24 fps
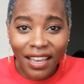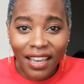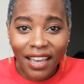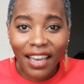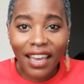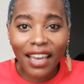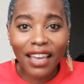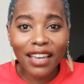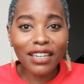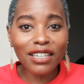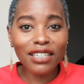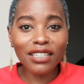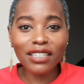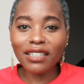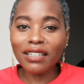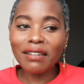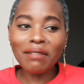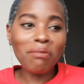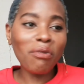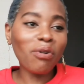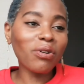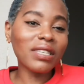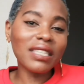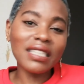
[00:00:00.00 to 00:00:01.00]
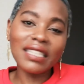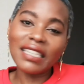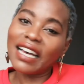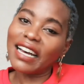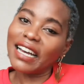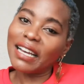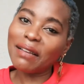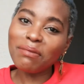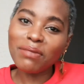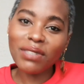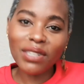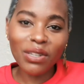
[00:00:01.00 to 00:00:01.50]
And most
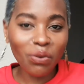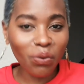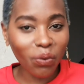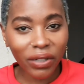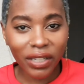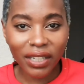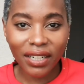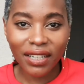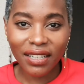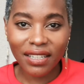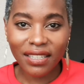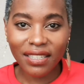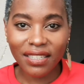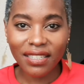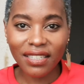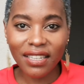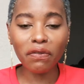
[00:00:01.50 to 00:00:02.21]
times it works.